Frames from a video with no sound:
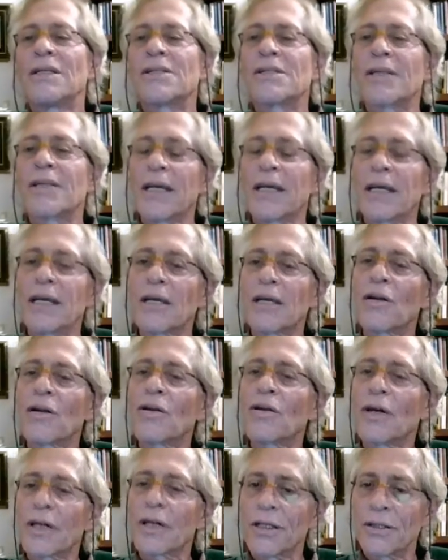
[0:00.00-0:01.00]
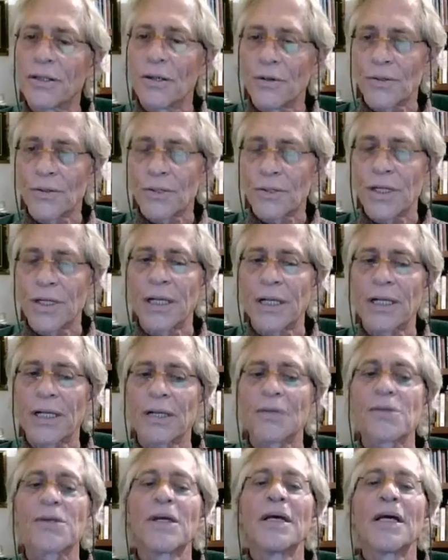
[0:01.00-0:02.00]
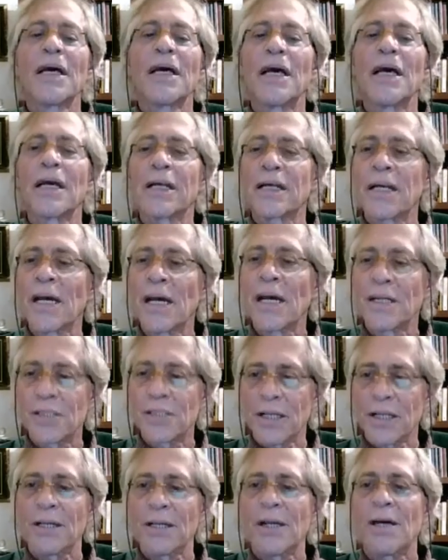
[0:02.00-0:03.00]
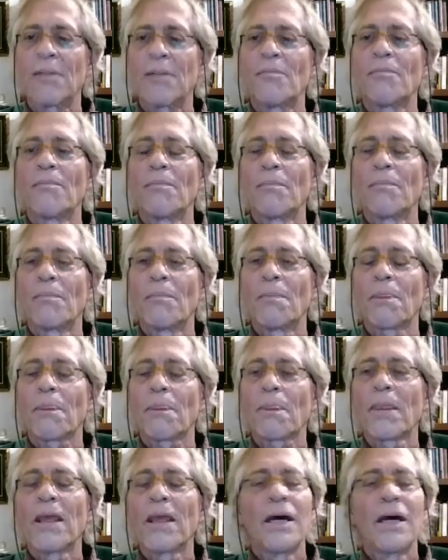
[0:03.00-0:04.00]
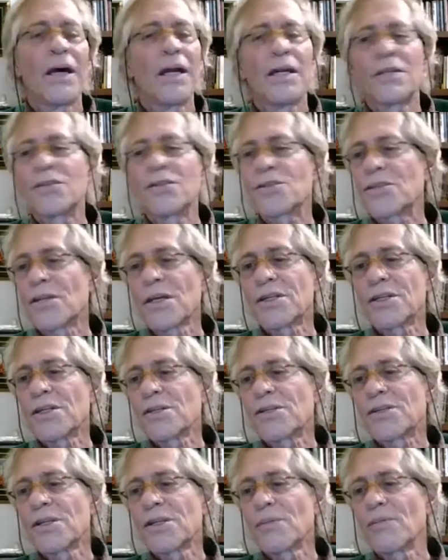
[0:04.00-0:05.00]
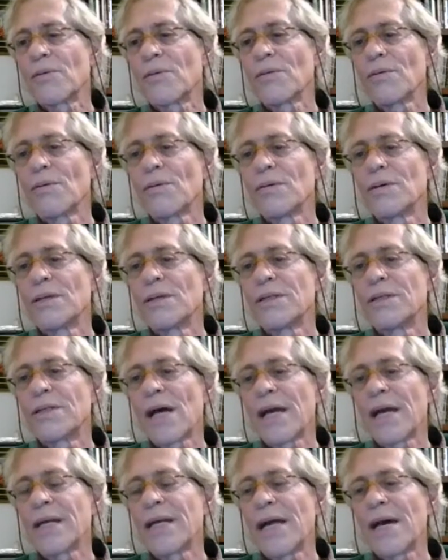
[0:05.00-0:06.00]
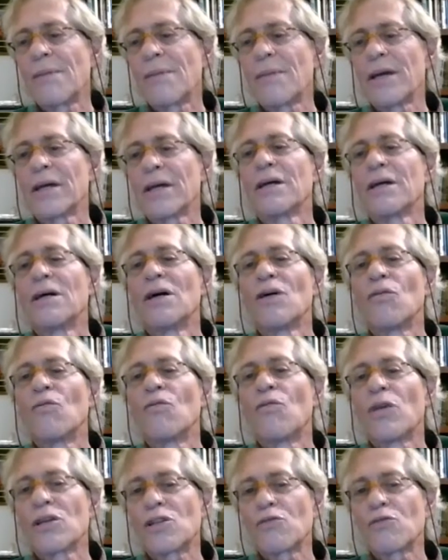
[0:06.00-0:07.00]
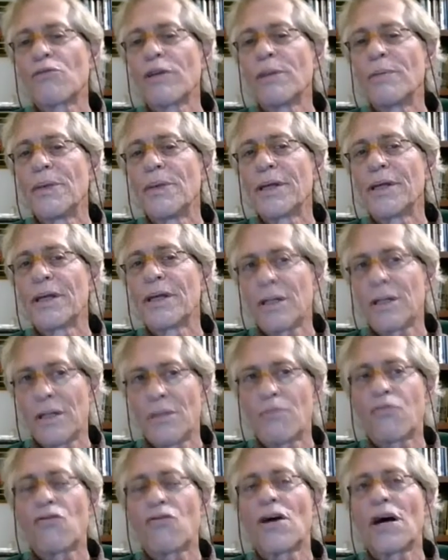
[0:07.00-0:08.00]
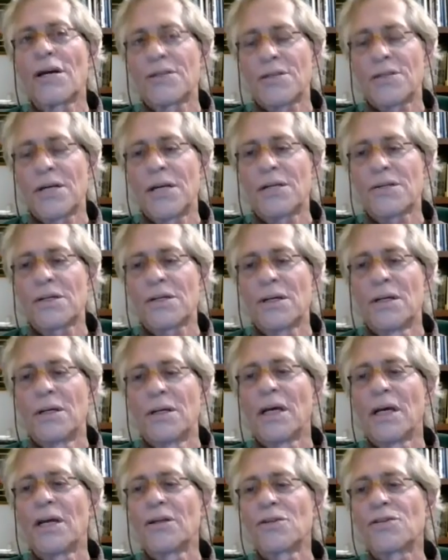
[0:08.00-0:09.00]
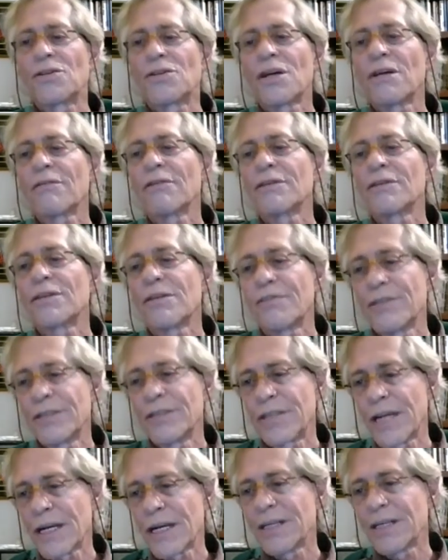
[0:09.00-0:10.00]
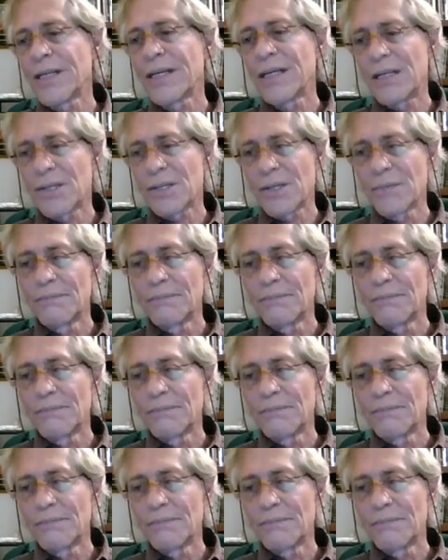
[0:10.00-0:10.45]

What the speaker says: taking a look at those things and catching them. And it's such a simple dynamic once we begin the process. And there's several different techniques.